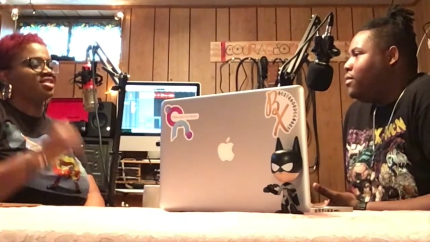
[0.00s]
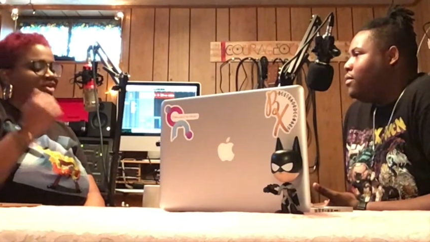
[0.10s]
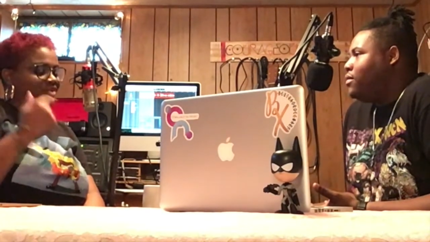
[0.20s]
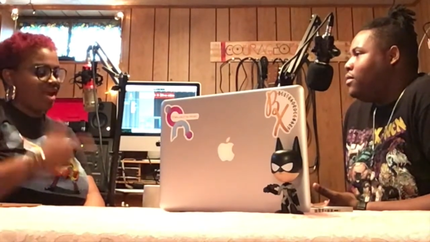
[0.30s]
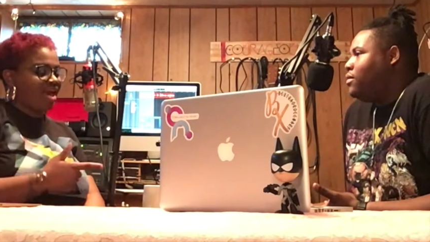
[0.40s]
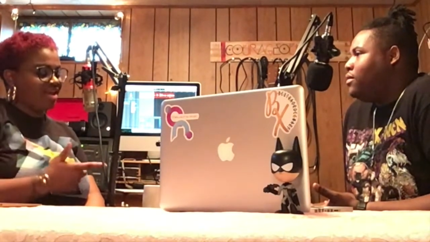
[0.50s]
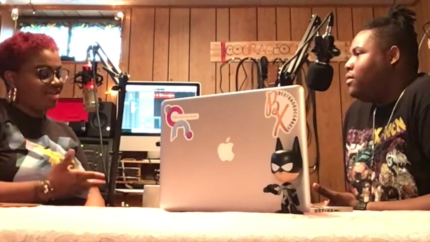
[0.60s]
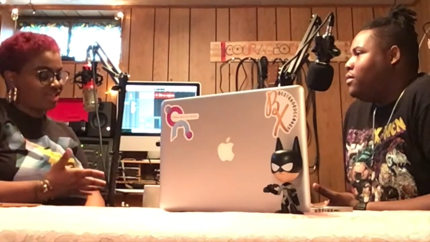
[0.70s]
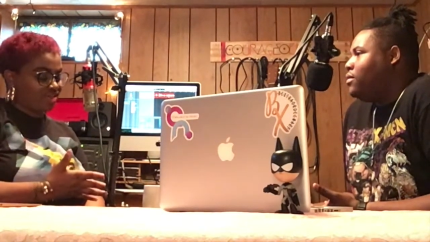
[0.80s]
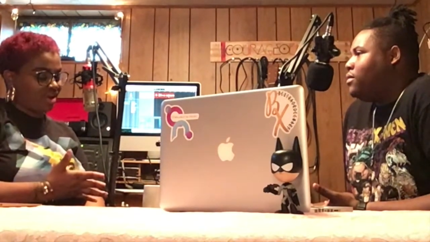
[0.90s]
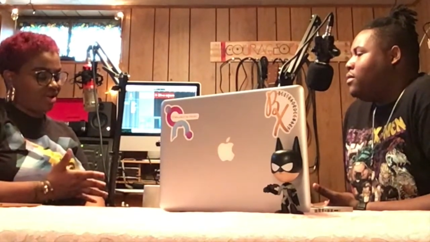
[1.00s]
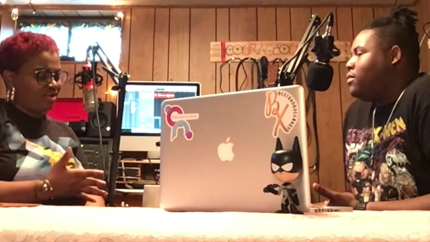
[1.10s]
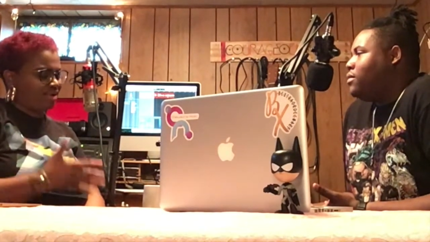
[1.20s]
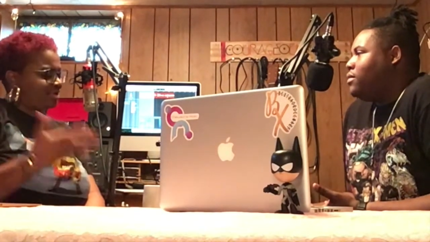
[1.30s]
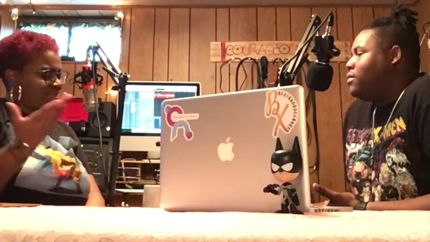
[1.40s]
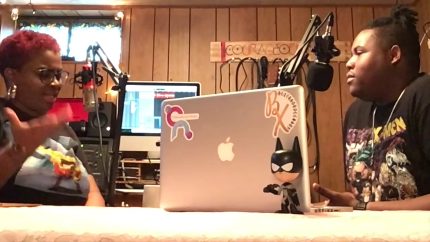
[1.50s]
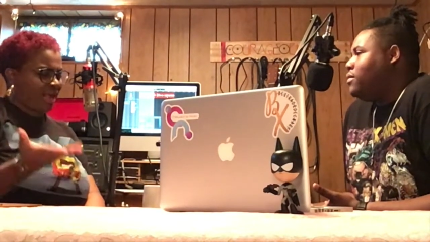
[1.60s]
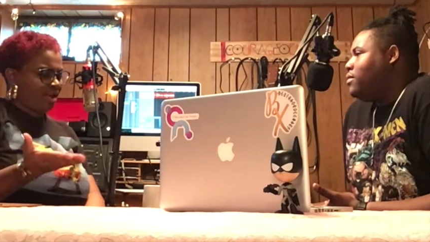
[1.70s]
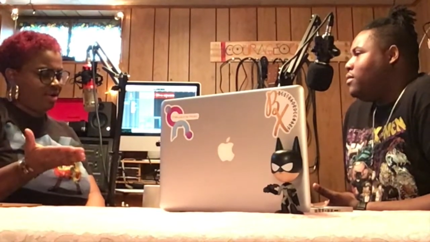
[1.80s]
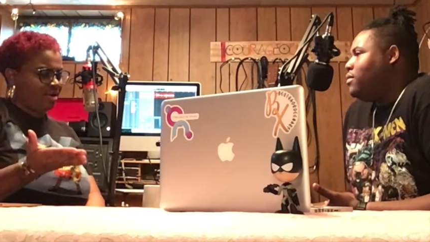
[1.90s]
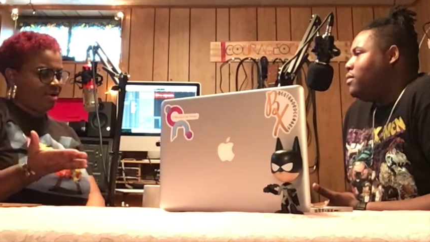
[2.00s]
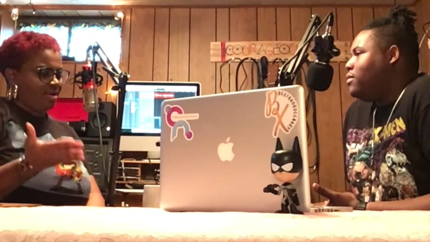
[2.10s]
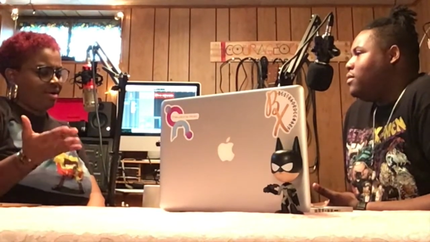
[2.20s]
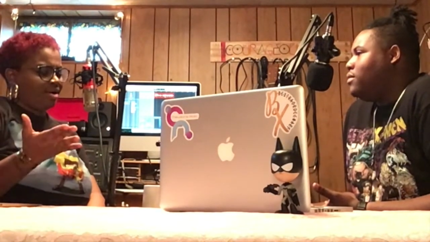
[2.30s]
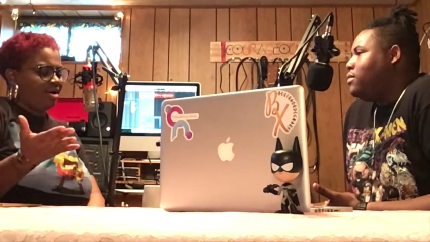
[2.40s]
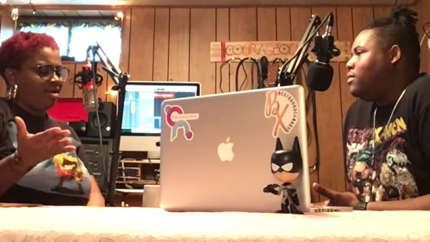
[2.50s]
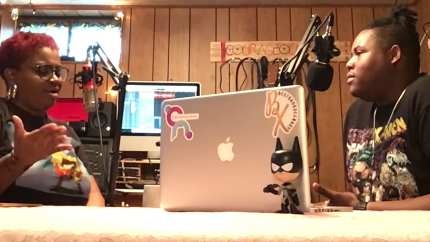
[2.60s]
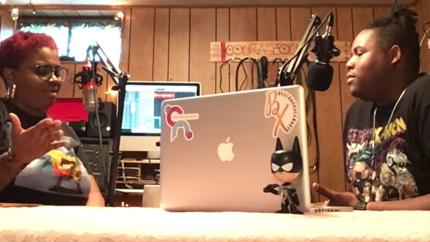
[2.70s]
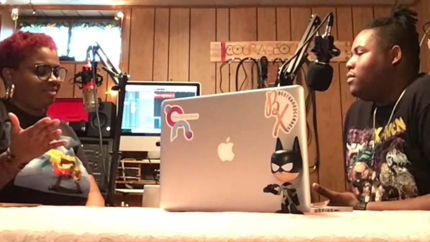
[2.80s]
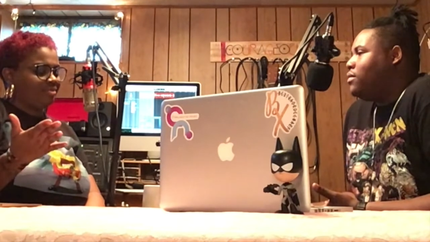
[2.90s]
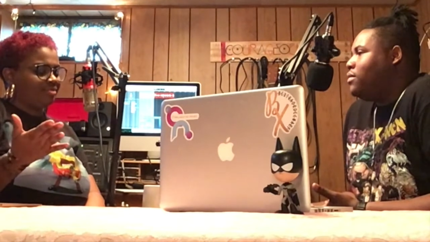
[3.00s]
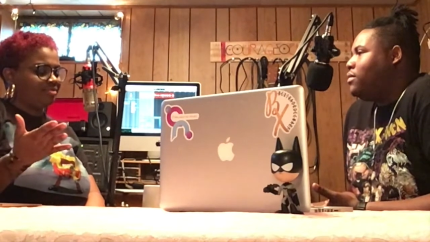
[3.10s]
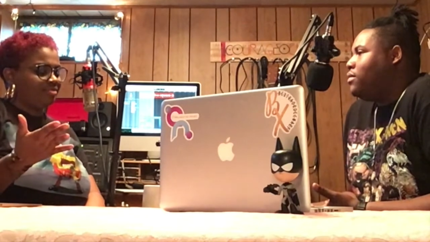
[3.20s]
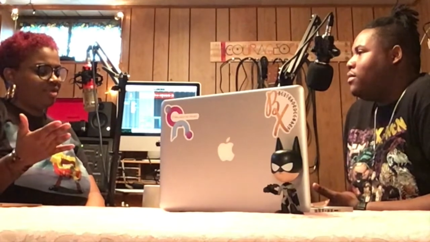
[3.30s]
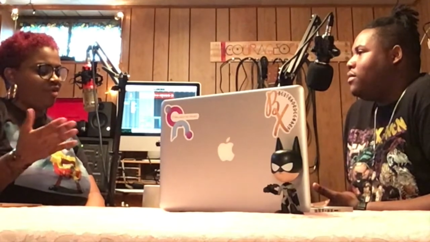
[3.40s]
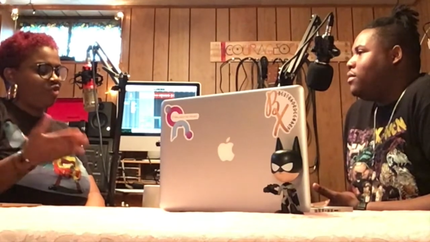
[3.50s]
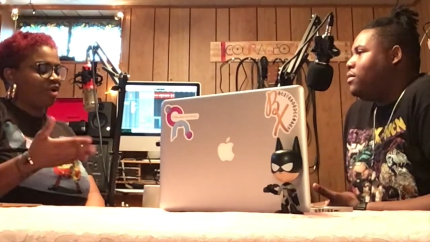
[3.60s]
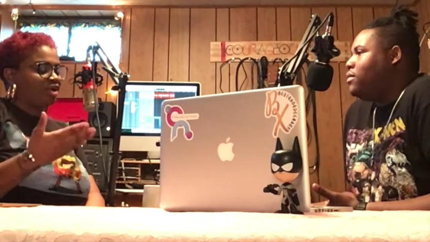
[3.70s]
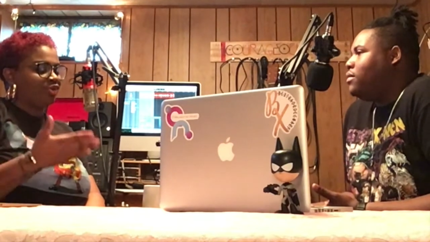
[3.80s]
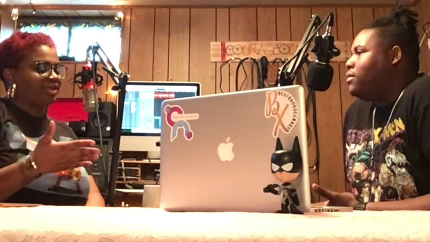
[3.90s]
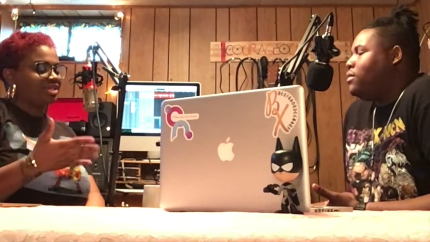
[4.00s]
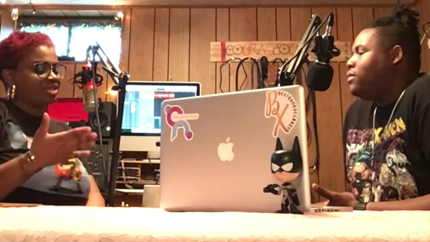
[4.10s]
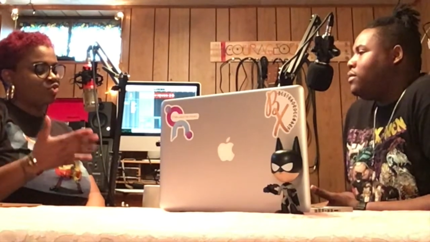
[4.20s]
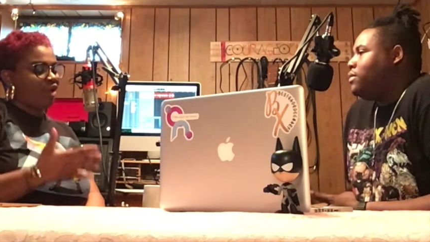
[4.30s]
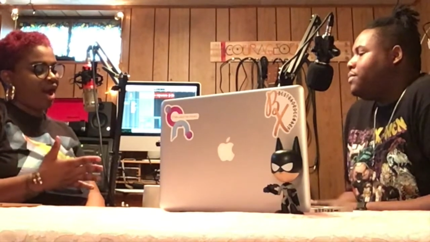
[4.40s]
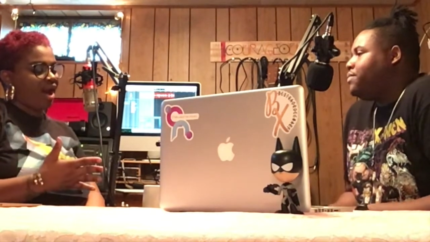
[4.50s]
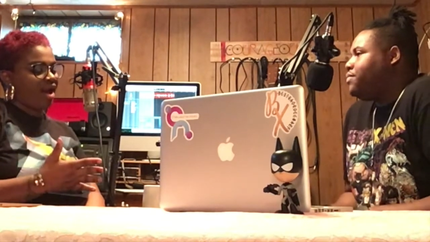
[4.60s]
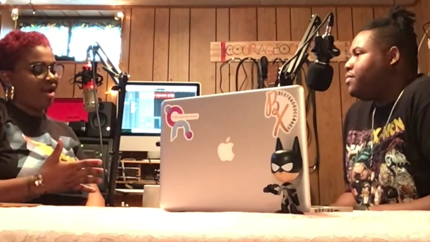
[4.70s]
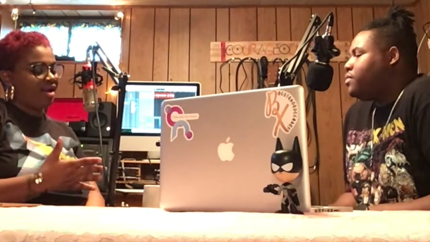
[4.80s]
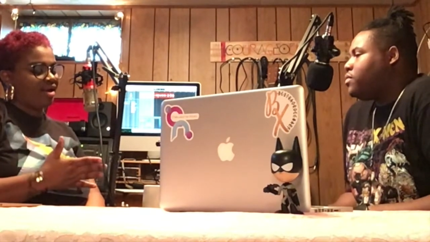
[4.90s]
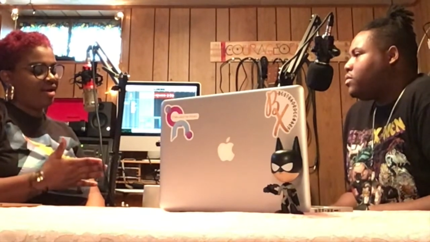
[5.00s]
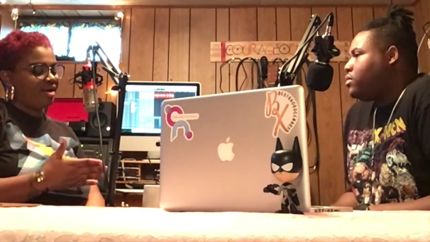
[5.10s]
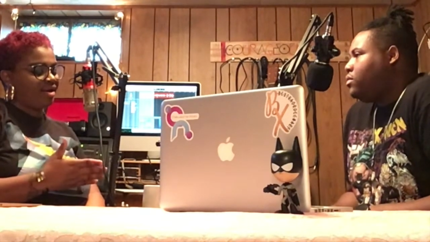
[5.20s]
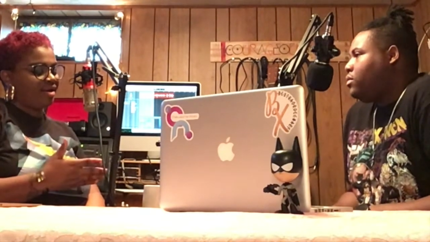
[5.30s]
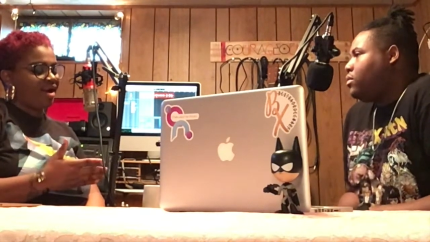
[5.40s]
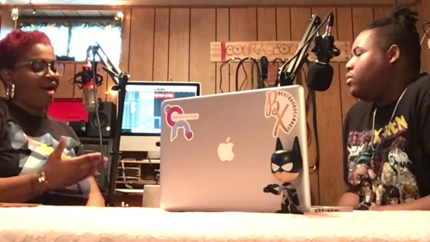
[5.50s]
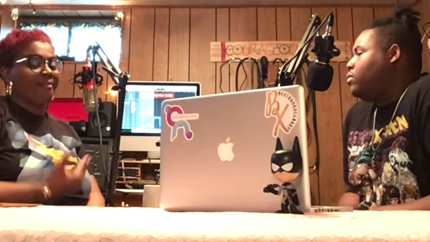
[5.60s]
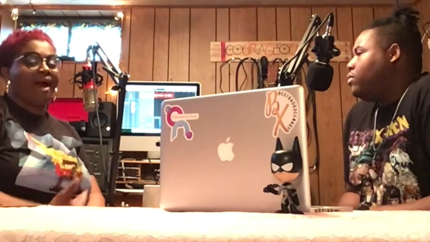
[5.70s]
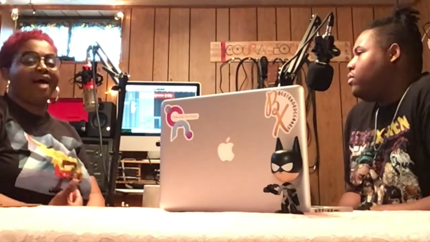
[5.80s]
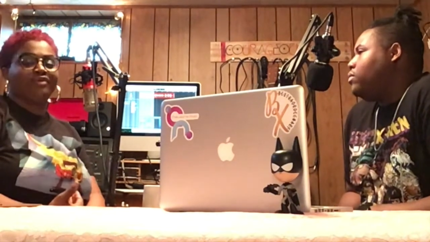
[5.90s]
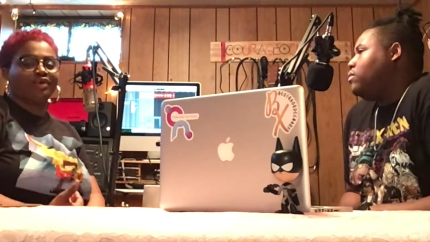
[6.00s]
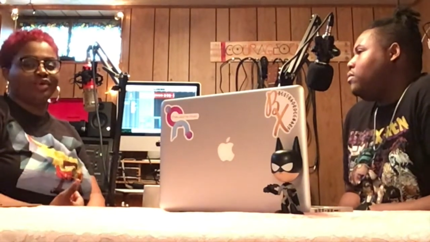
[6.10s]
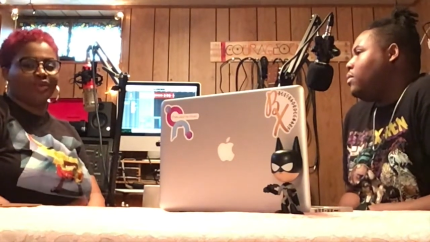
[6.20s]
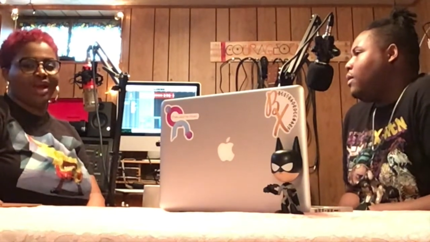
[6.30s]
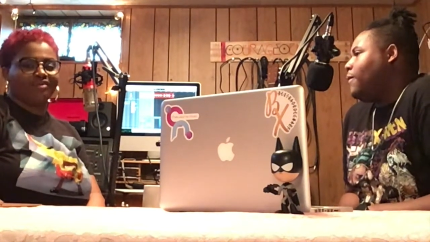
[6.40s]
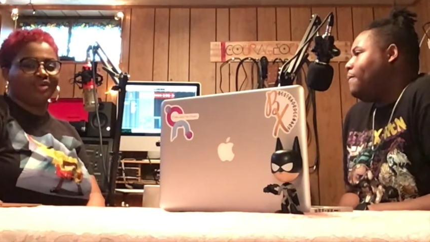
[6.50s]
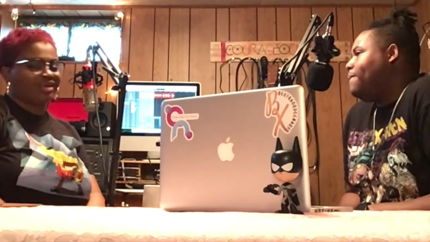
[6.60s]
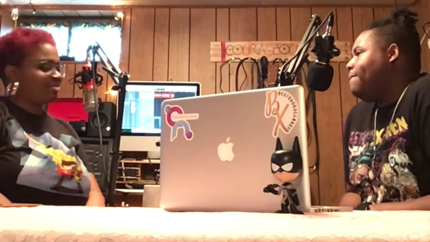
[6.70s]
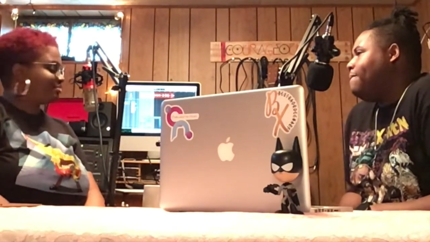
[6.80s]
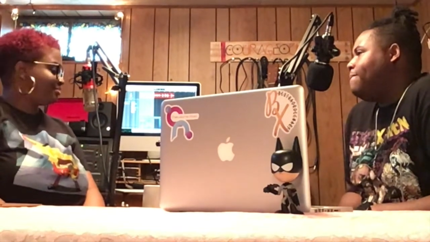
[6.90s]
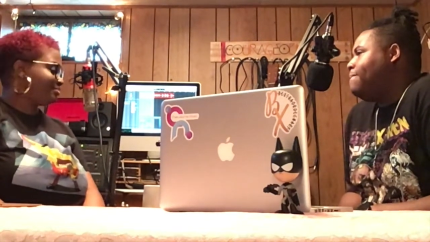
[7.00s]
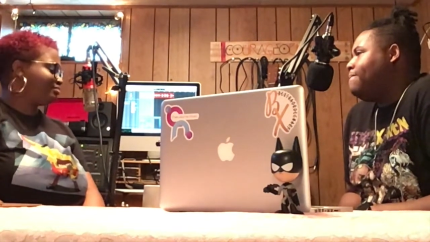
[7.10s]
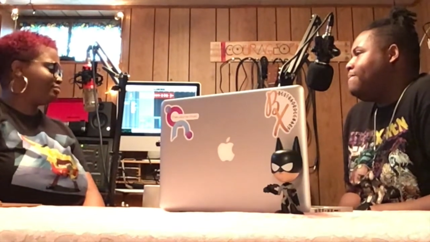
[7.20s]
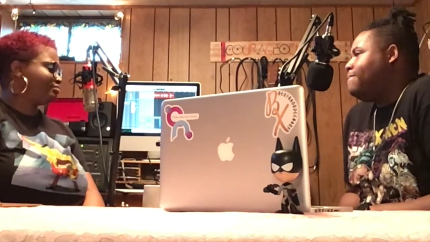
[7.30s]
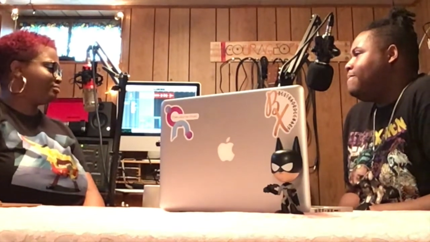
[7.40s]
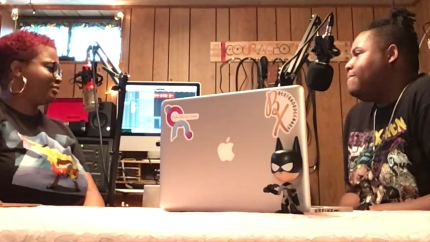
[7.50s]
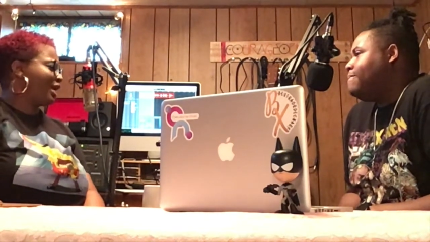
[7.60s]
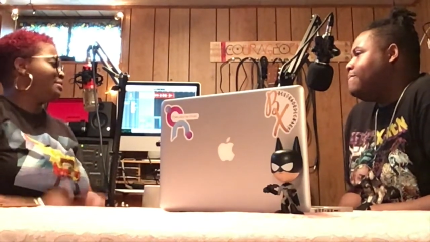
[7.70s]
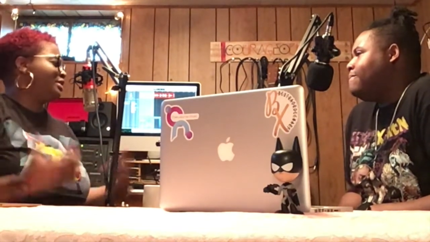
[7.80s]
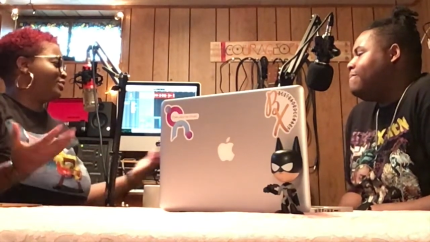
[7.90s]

Speaker 1: that we had yesterday or today um, of one of the reasons why I voted the way I voted. I mean,